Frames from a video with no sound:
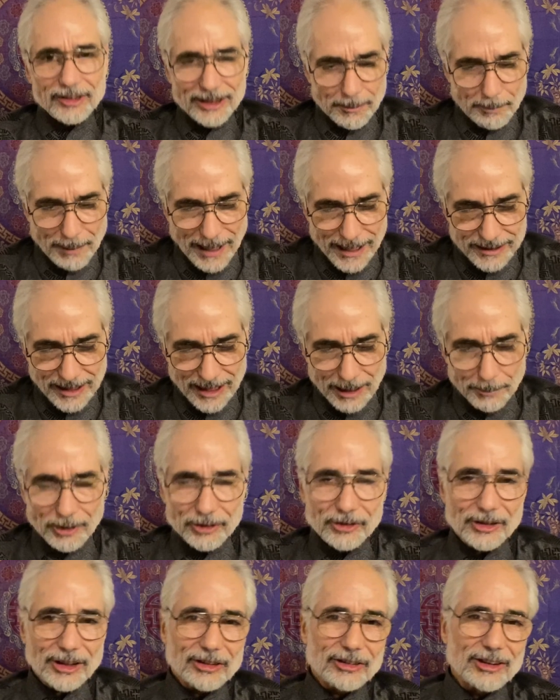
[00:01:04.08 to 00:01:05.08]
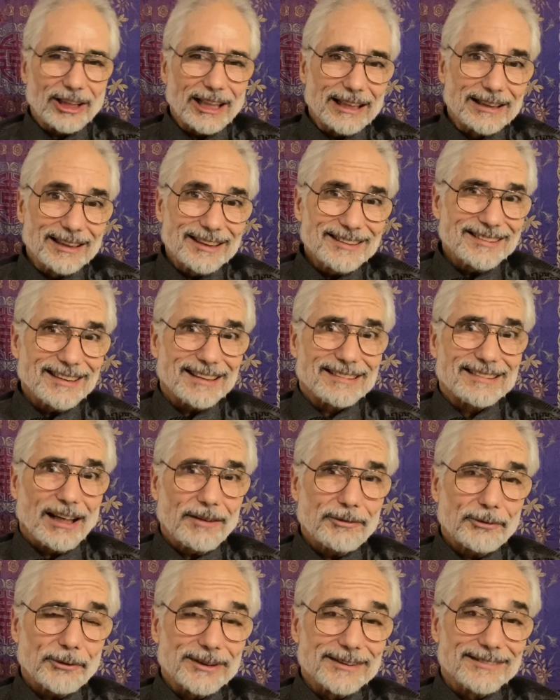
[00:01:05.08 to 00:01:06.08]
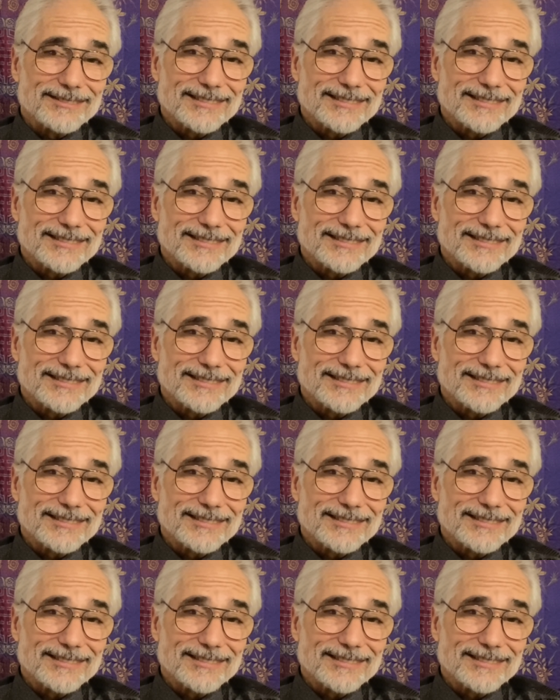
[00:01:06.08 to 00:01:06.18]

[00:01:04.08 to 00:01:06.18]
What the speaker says: get back to number 16. This is a tough one.